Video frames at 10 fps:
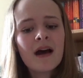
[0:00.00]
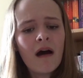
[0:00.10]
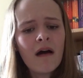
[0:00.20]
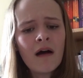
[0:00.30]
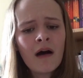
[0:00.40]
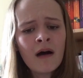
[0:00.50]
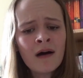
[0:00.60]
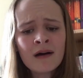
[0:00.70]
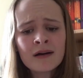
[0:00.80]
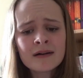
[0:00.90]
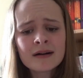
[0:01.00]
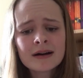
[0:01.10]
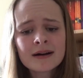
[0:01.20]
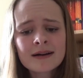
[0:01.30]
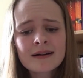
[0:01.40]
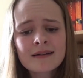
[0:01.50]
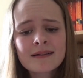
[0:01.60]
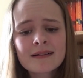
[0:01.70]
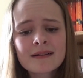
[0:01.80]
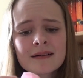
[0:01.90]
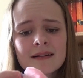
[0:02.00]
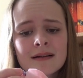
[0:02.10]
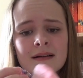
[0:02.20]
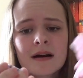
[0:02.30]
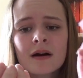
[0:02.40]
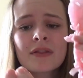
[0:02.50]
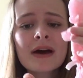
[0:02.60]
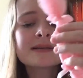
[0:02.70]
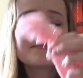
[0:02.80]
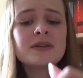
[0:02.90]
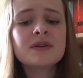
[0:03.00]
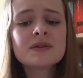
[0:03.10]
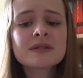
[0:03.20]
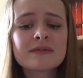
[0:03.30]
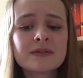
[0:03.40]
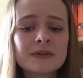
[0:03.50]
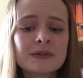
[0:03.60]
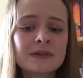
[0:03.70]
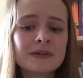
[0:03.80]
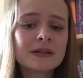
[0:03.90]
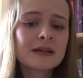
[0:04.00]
Oh! Oh, that is beautiful.